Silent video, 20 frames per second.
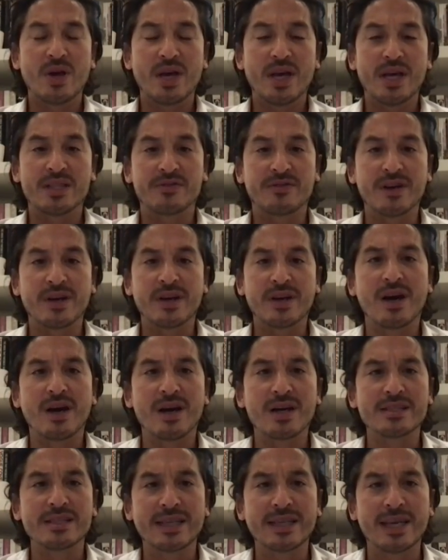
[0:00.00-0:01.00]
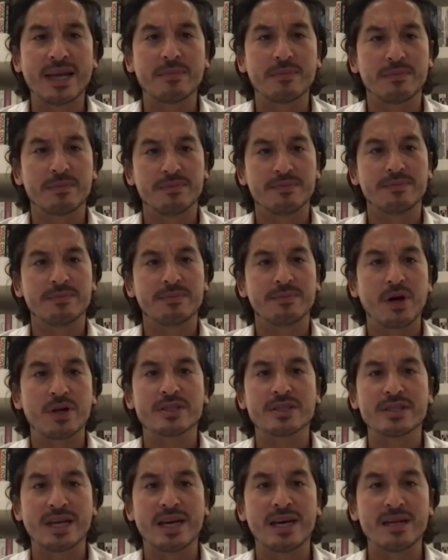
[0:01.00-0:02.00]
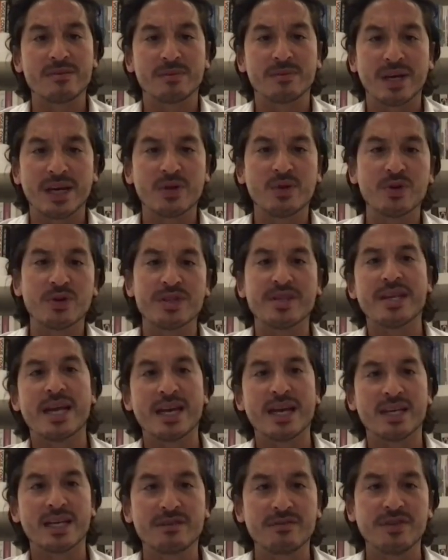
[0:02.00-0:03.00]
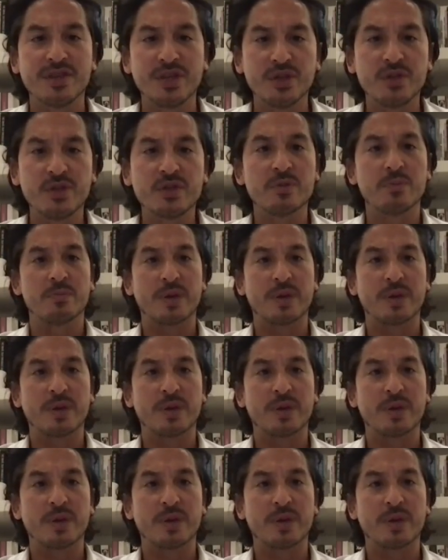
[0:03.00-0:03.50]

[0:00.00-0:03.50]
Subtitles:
it's very hard to get bogged down by all the negative news,